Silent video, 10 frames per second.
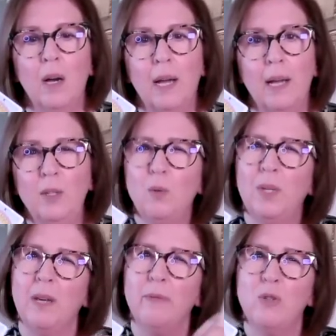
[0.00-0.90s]
and you
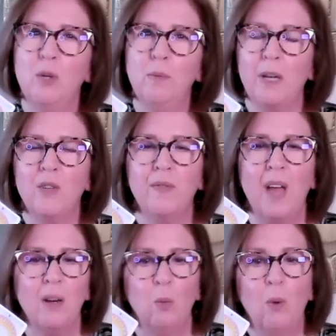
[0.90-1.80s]
give too much of
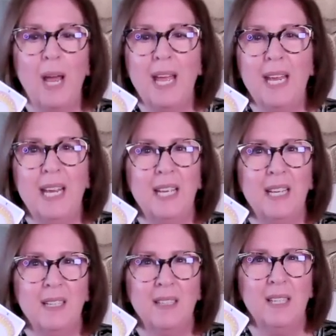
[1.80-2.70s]
that away,
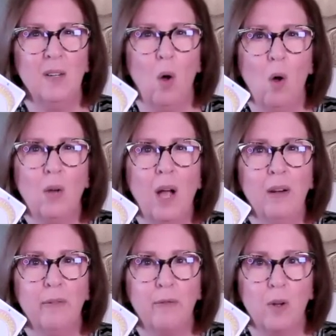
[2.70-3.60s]
it all
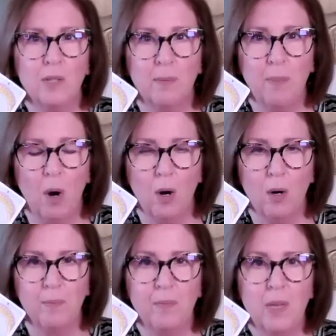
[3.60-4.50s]
kind of falls
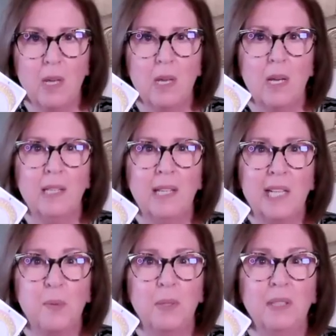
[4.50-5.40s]
apart. And
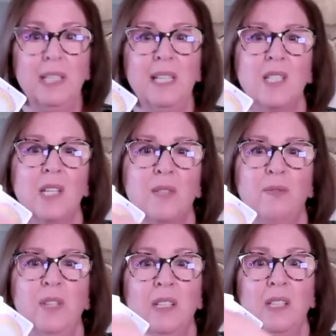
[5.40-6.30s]
that's what leads us
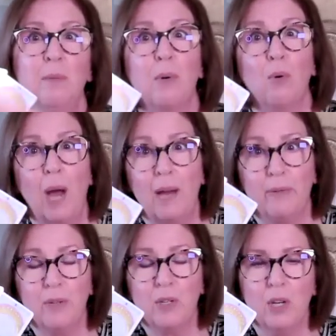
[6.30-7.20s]
feeling
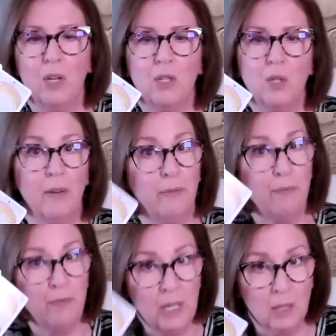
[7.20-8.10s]
bereft. So I
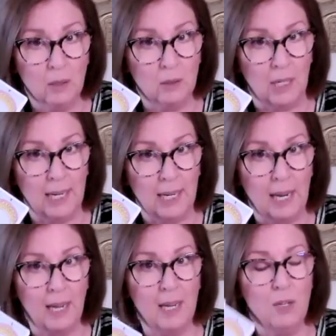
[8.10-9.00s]
feel
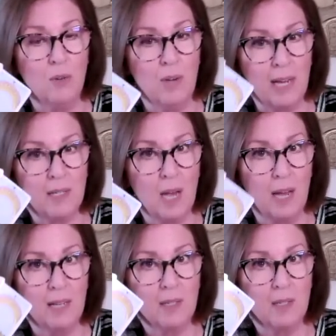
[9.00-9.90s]
like in your next
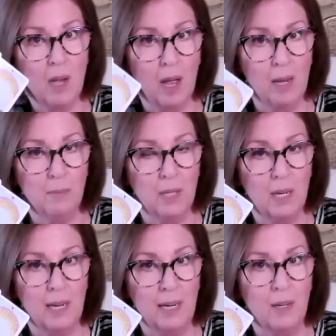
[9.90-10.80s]
highest
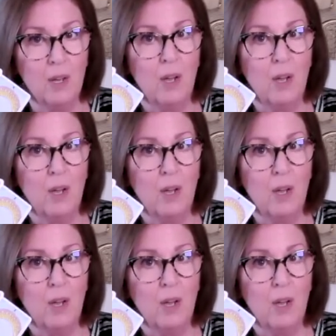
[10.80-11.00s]
timeline,